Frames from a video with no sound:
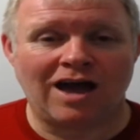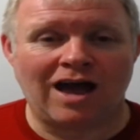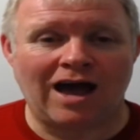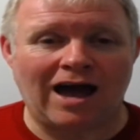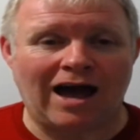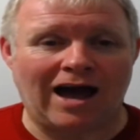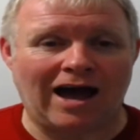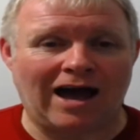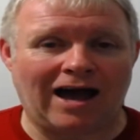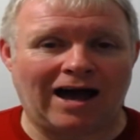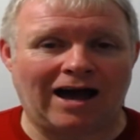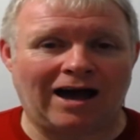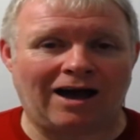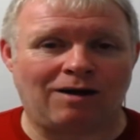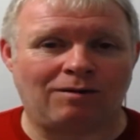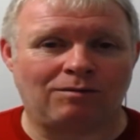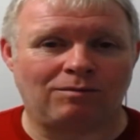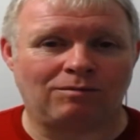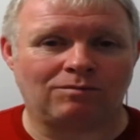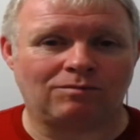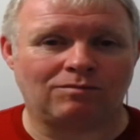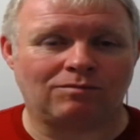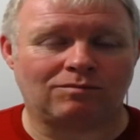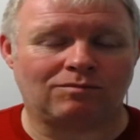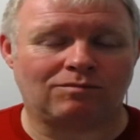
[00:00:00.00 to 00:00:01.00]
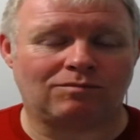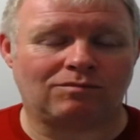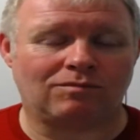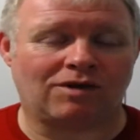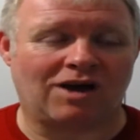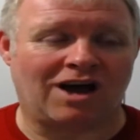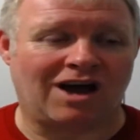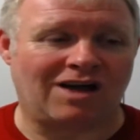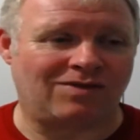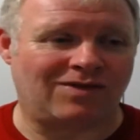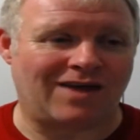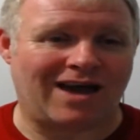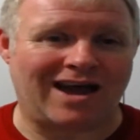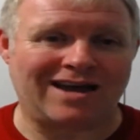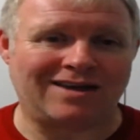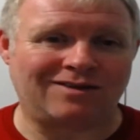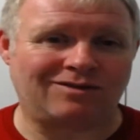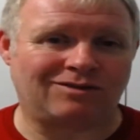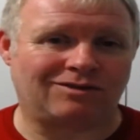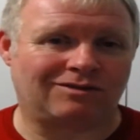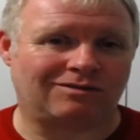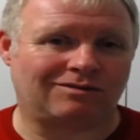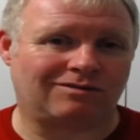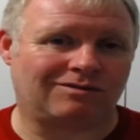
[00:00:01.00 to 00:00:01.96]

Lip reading: and then